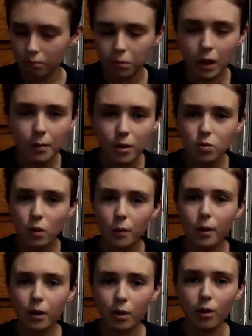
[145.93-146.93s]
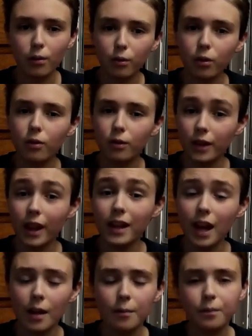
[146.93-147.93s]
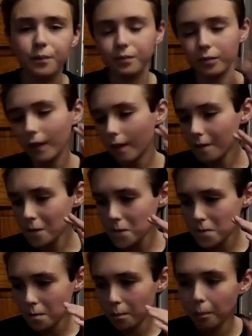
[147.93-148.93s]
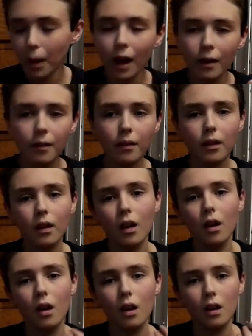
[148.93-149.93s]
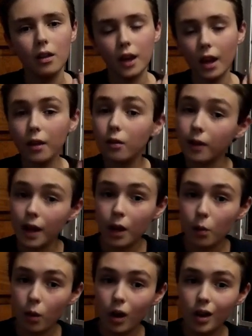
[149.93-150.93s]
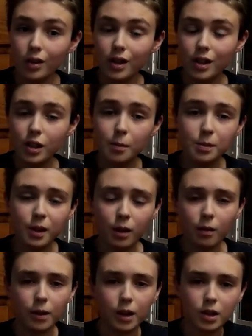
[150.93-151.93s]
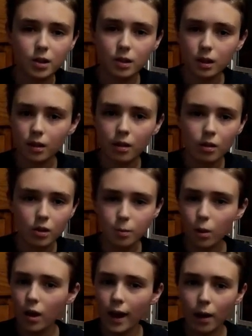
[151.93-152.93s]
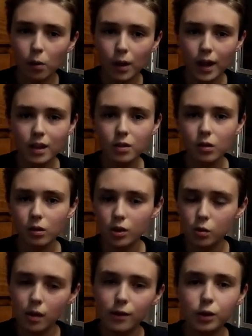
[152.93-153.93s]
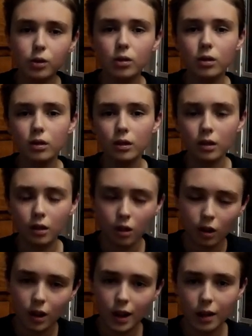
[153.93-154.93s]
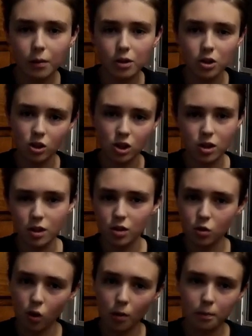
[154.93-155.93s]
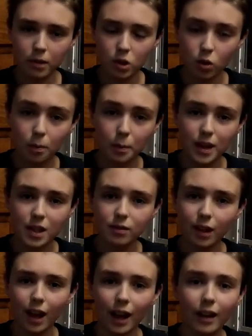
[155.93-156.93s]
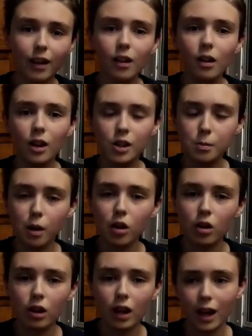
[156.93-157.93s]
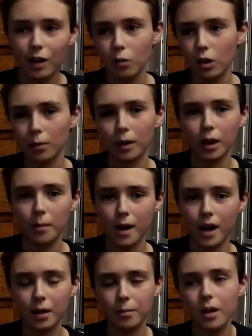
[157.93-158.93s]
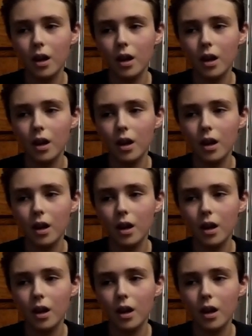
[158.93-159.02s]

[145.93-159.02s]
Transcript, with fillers: pretty much what we were going for for that day. But the other rig was a slip sinker rig, just a small egg weight, swivel, hook link, which is just a short, short piece of line, small hook, and worm on the bottom.